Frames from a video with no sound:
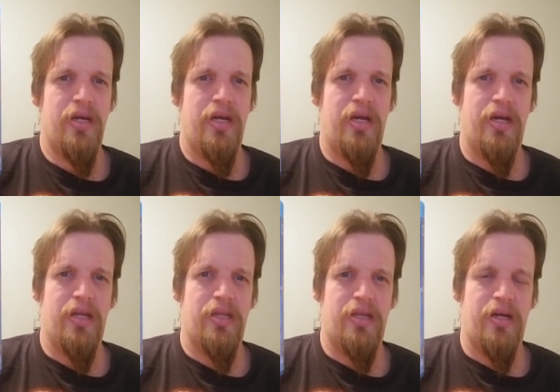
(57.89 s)

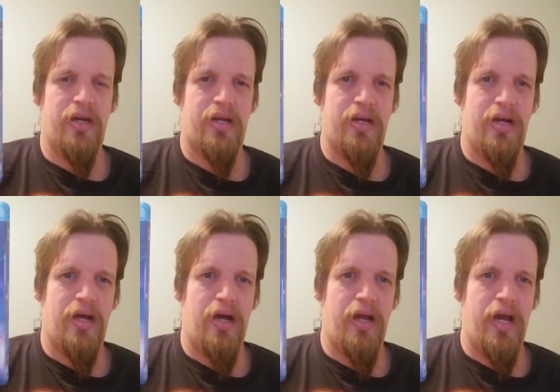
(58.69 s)
And, like,
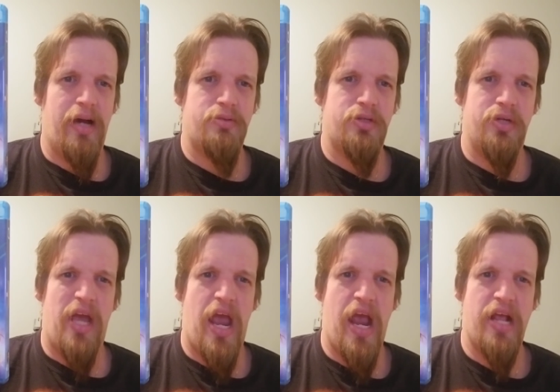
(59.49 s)
I absolutely
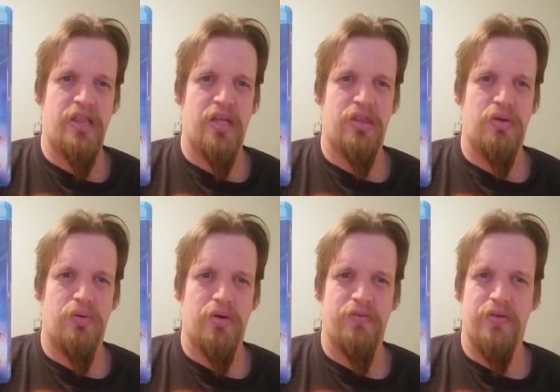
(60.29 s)
hate the
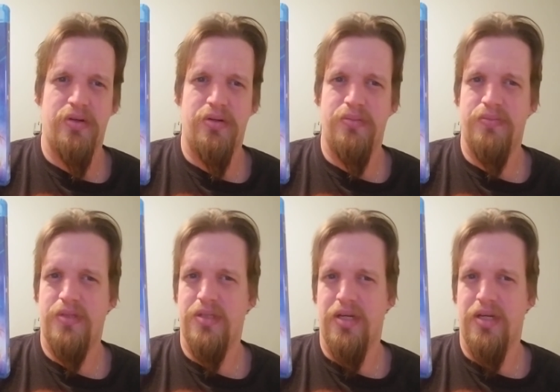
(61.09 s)
Thor films.